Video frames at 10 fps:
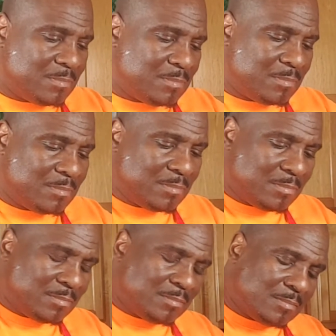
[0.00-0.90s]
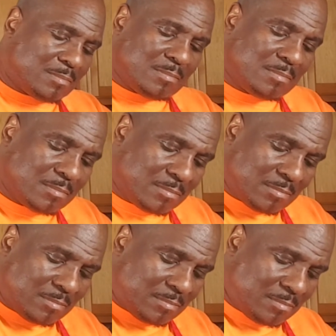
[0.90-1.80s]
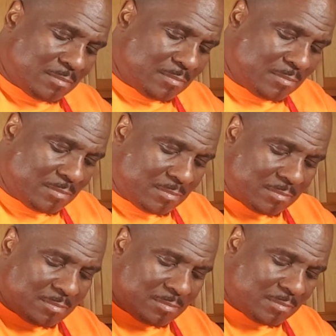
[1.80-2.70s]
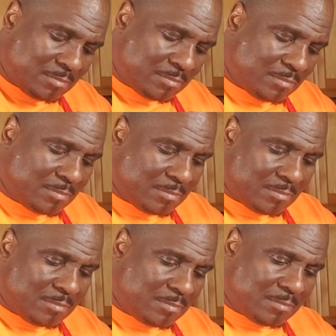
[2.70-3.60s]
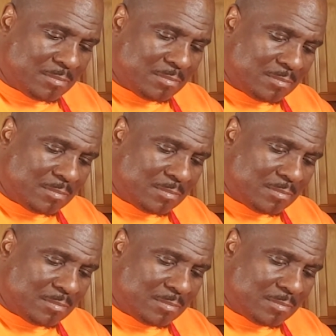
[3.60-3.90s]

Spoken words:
(no one is talking)